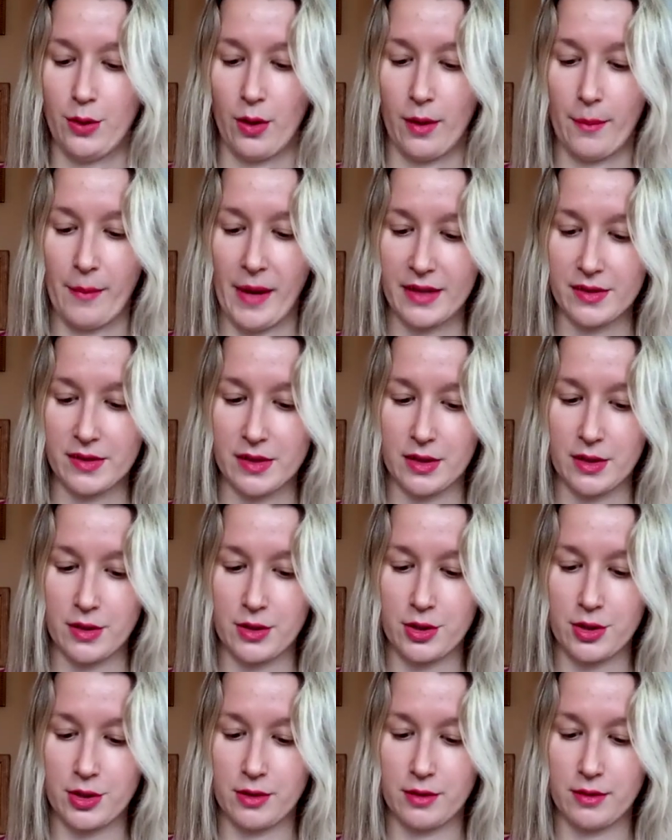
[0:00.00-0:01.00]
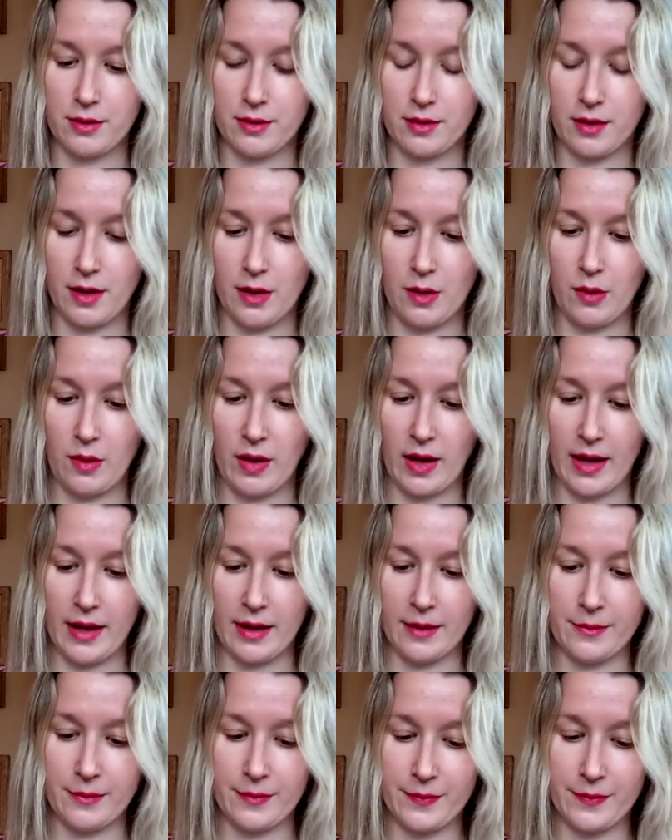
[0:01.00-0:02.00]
message. Okay.